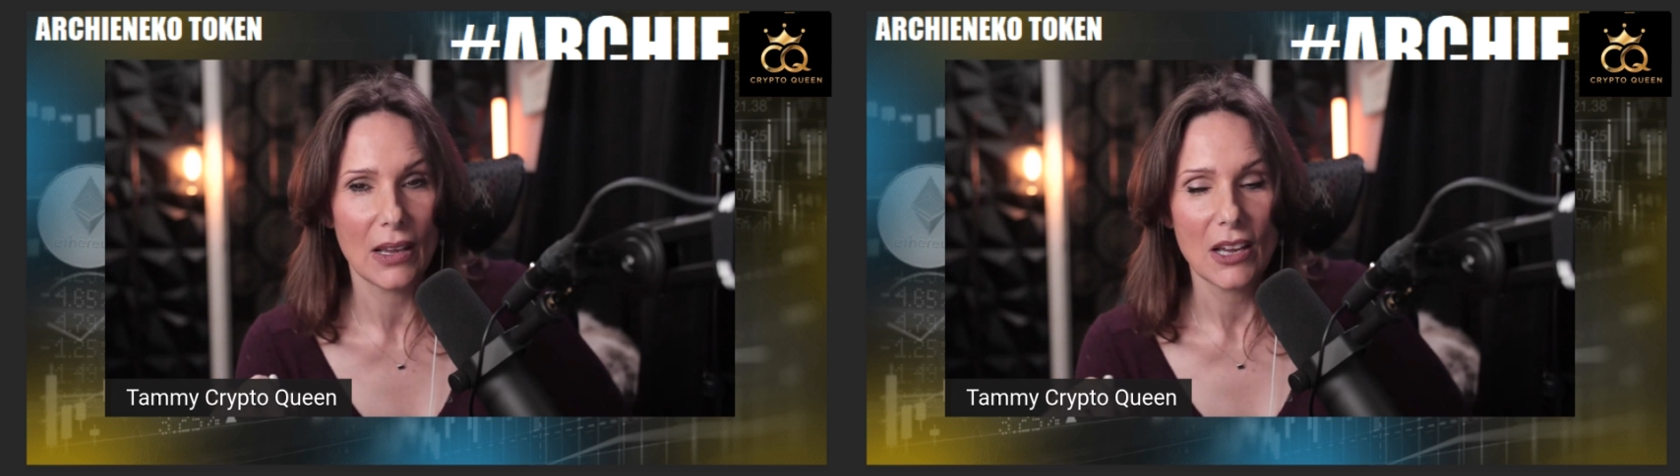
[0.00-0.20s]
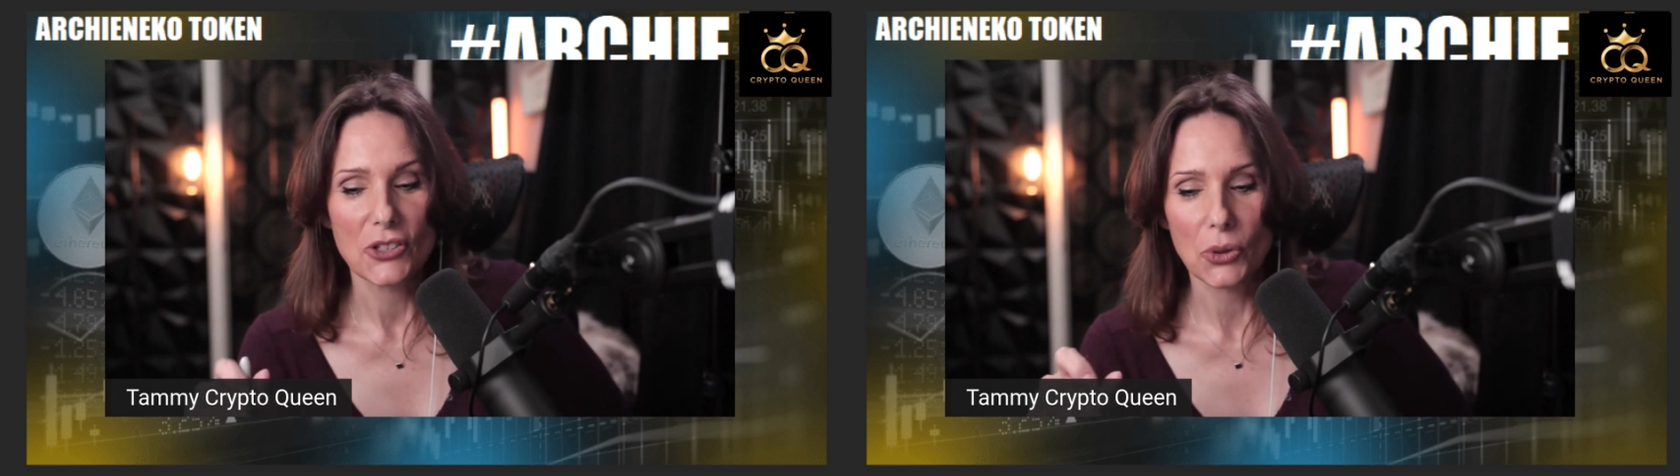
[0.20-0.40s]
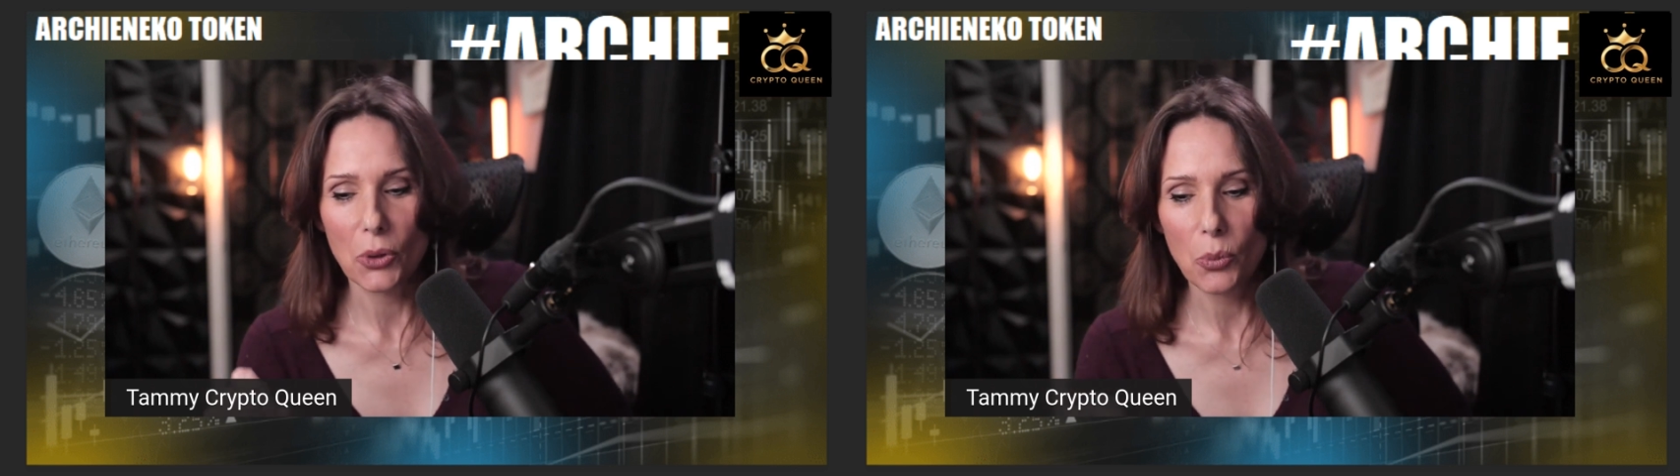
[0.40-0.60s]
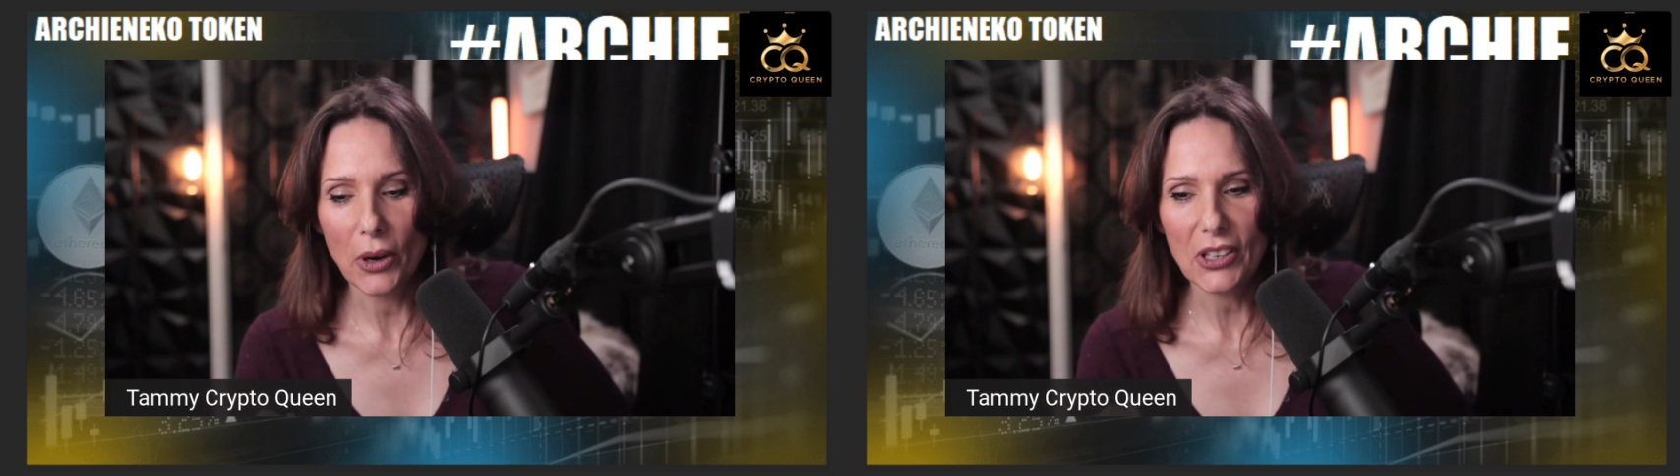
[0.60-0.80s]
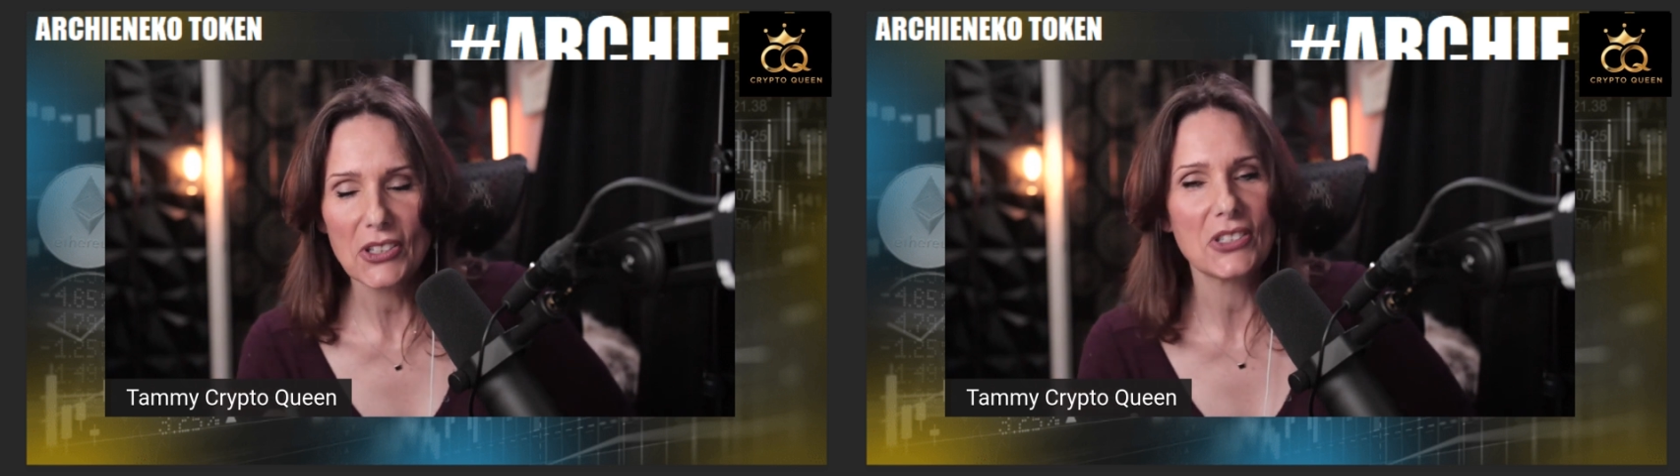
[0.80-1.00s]
So I want
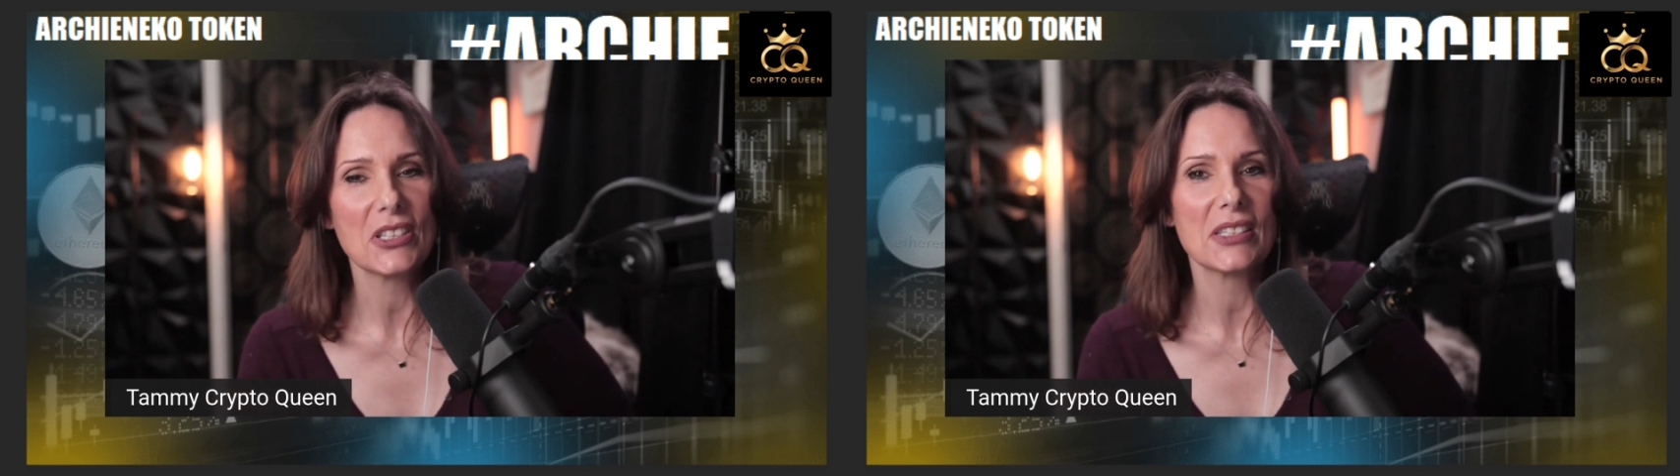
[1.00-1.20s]
you to sit